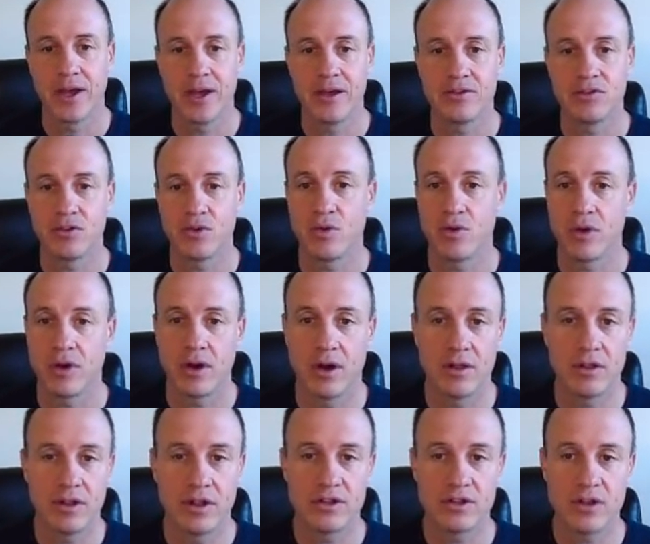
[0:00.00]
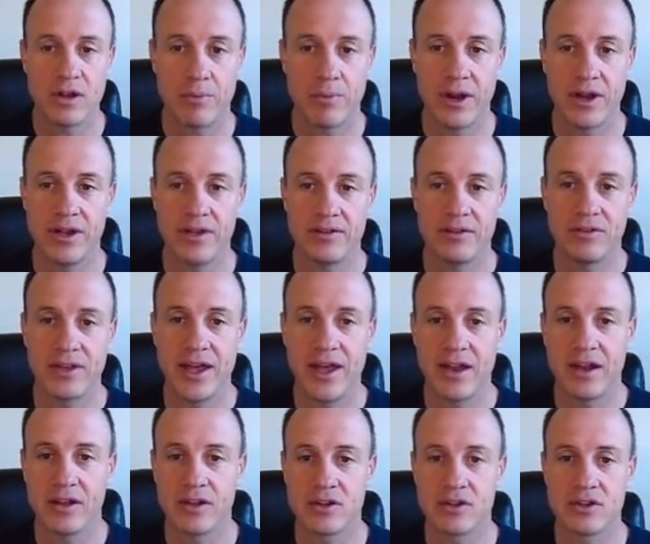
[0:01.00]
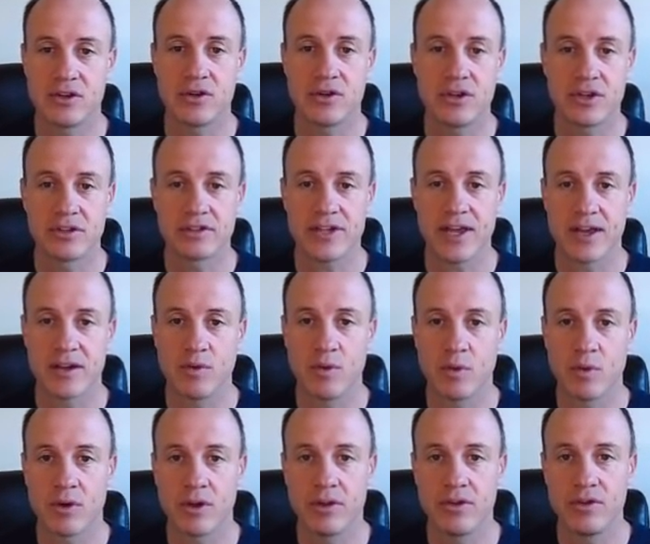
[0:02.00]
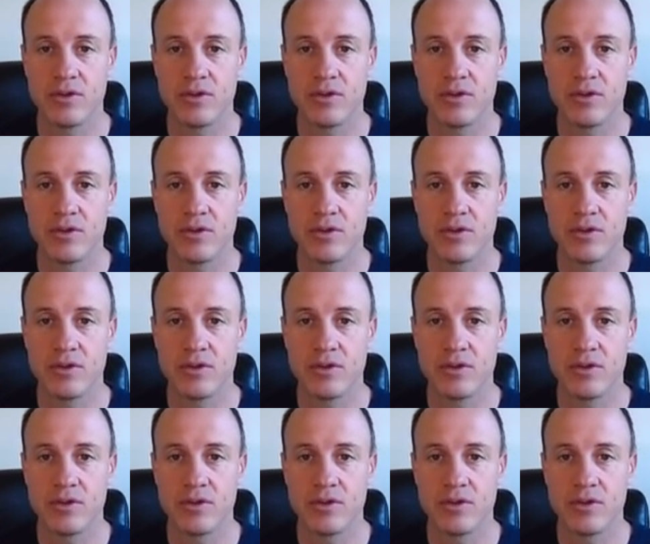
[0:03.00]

So let's jump right into that, and I'll show you exactly what we're going to